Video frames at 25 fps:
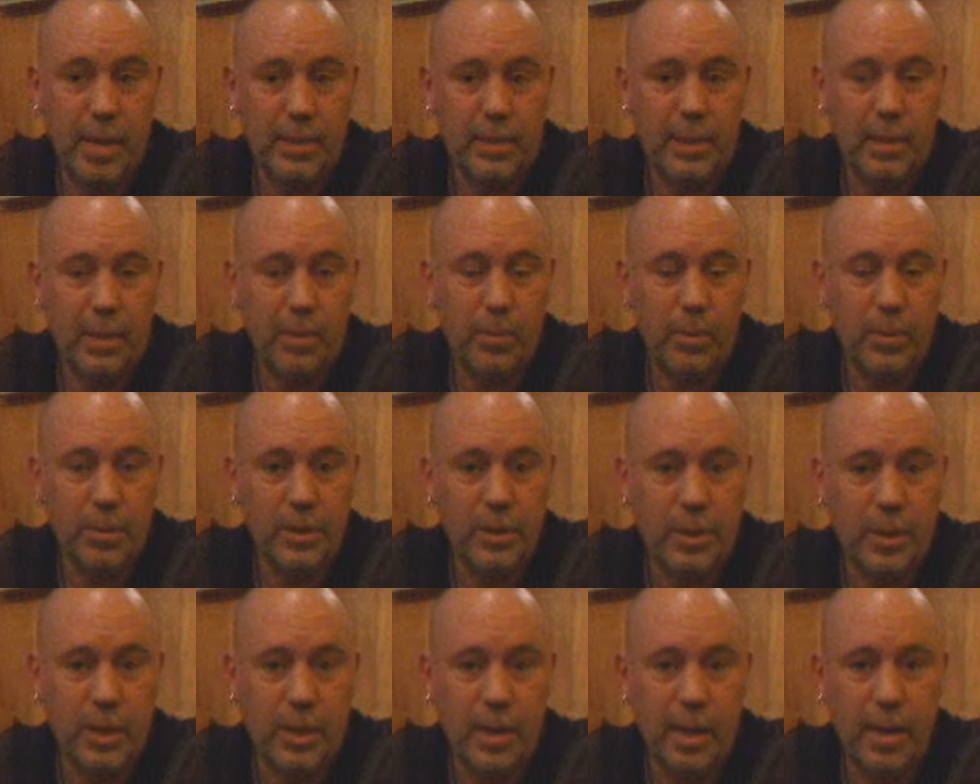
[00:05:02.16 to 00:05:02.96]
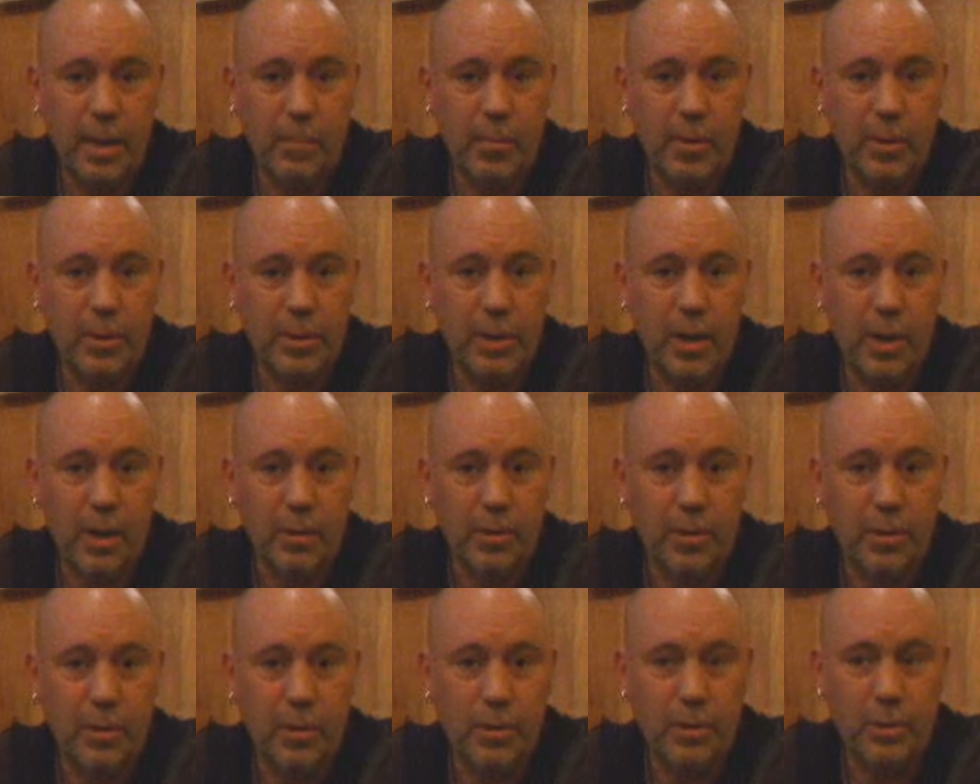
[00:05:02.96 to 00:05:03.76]
basically once the kit was
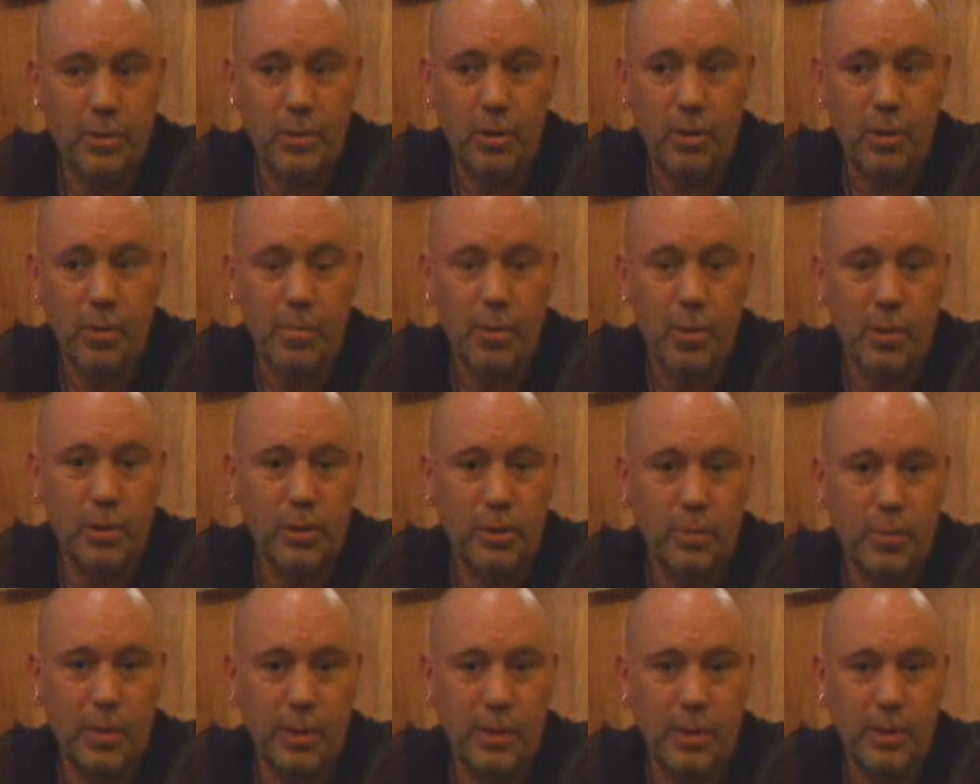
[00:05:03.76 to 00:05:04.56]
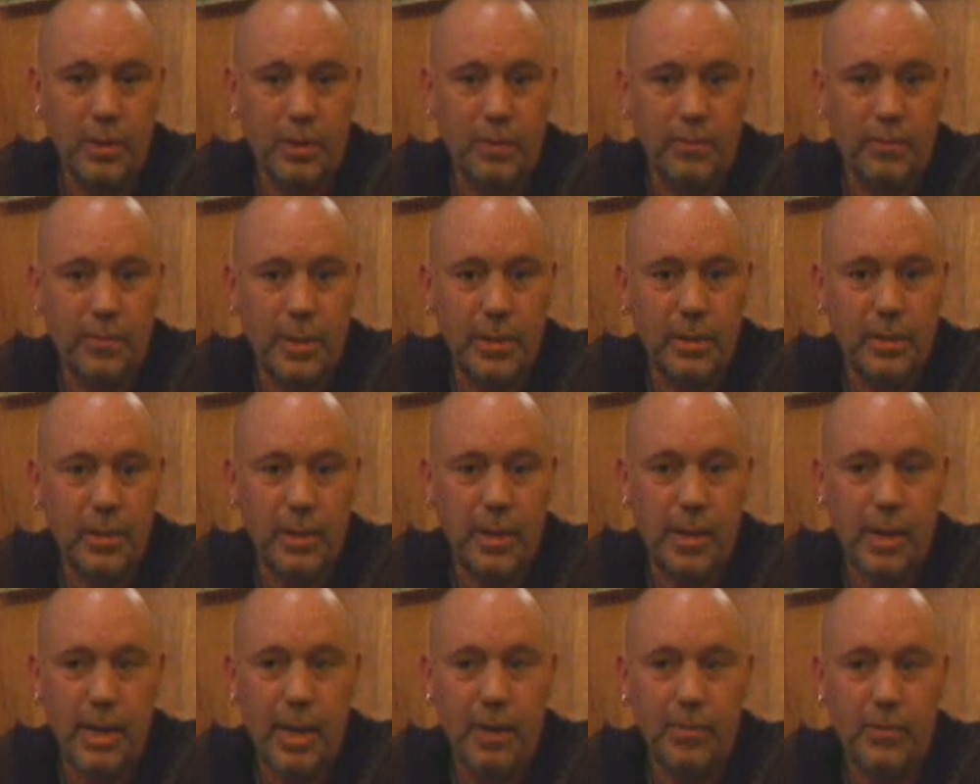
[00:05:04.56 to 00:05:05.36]
on, two more switches
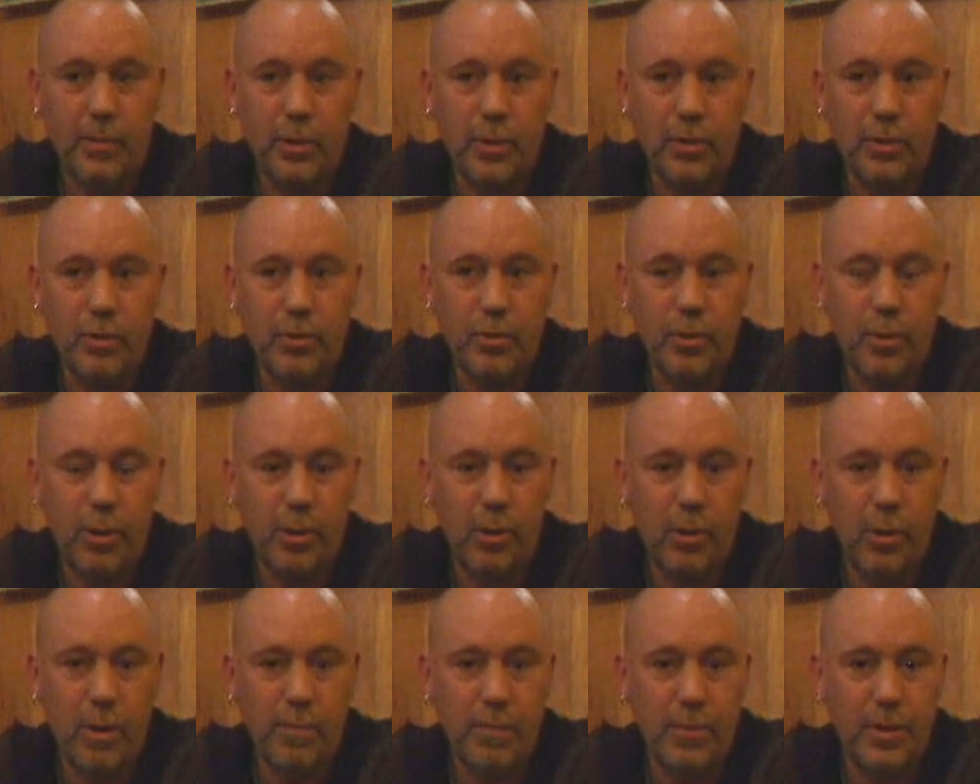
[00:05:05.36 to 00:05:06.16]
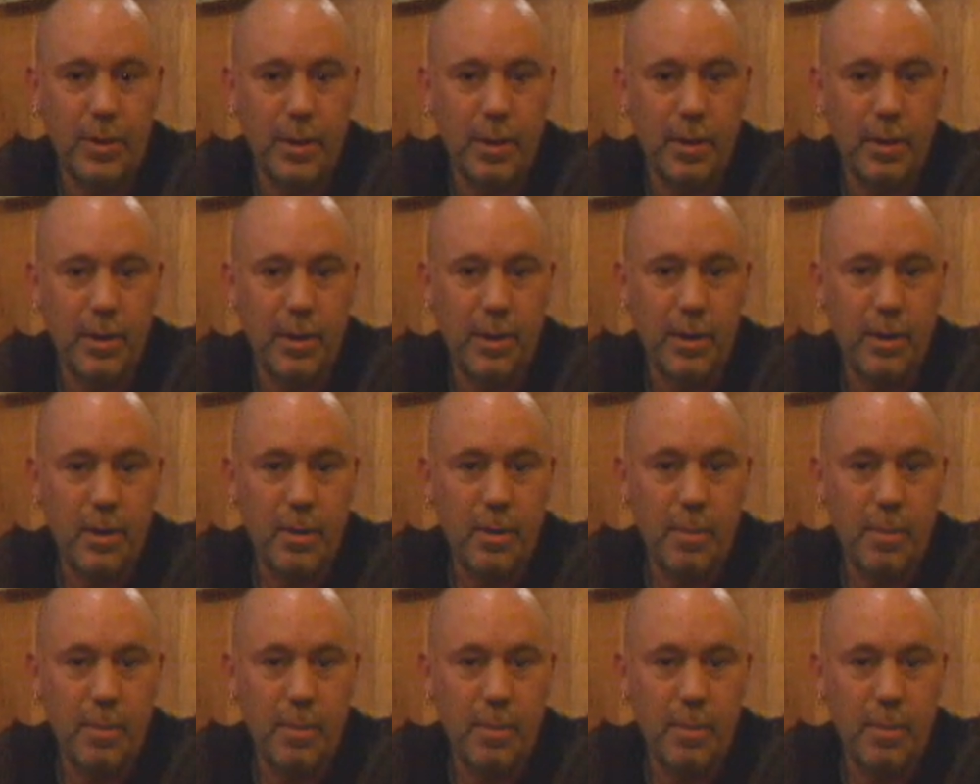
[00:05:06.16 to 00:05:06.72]
fitted and I have control over the